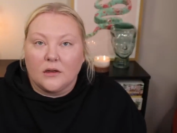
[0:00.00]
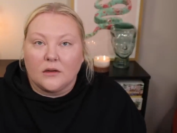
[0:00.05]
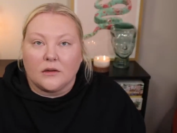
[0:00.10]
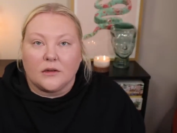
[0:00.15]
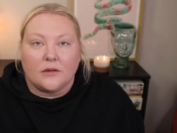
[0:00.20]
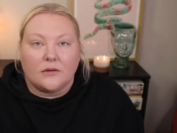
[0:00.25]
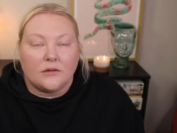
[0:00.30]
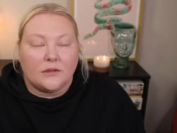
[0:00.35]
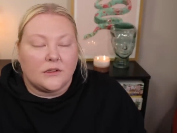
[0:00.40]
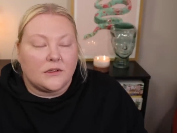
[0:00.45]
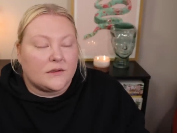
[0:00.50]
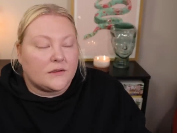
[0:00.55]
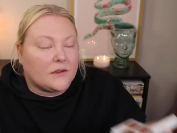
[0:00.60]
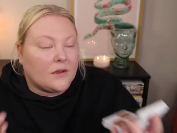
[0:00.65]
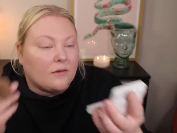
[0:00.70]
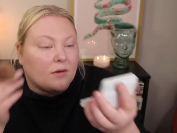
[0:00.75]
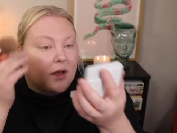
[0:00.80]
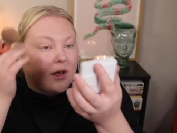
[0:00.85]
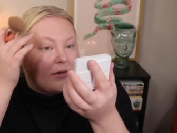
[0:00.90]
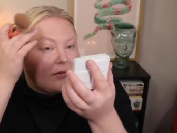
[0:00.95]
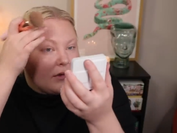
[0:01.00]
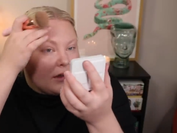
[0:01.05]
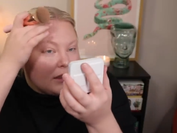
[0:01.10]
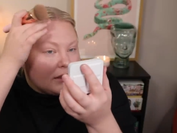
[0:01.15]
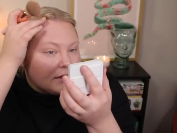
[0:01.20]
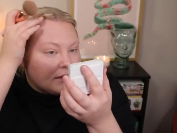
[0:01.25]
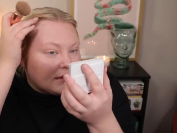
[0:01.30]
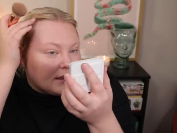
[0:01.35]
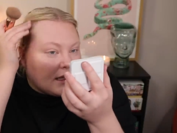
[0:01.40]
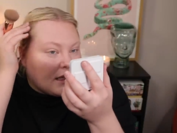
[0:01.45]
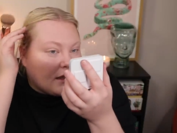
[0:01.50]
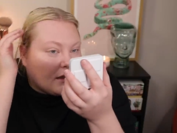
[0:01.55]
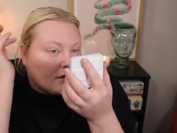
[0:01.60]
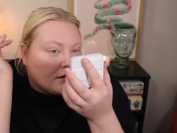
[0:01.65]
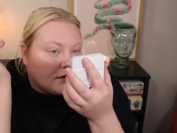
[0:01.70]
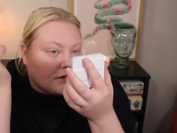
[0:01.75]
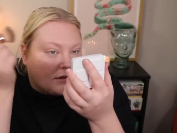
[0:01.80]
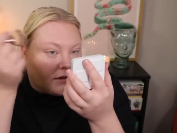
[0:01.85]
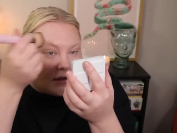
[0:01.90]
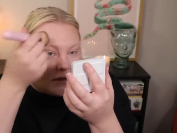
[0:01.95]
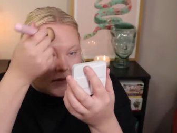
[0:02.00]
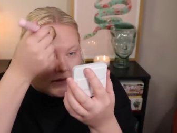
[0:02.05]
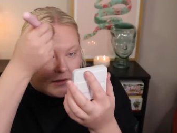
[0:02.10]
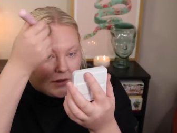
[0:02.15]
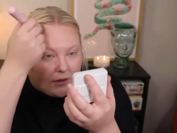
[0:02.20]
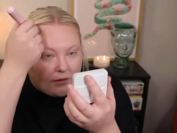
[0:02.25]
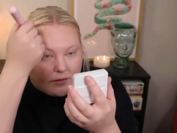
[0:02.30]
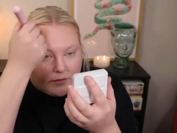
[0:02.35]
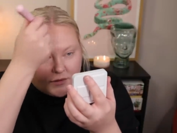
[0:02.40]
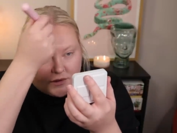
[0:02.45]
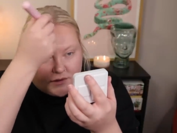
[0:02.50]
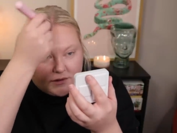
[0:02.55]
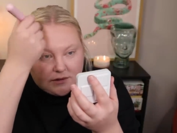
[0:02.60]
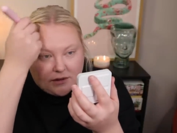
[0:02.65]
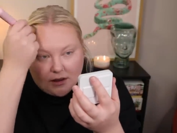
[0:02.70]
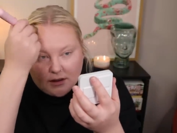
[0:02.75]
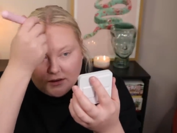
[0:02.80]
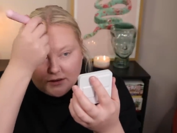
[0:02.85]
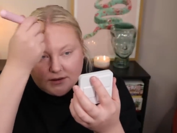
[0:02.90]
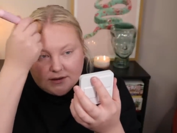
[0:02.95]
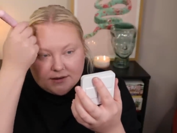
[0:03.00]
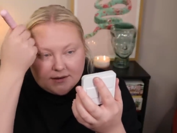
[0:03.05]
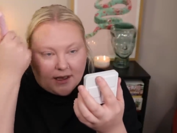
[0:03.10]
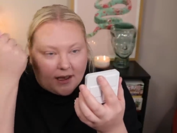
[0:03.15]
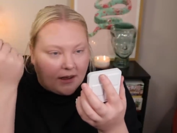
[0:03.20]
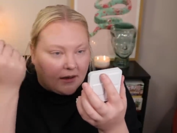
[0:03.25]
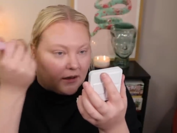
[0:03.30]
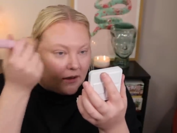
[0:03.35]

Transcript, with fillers: literally zone out and get sad. And so I'm just kind of sad.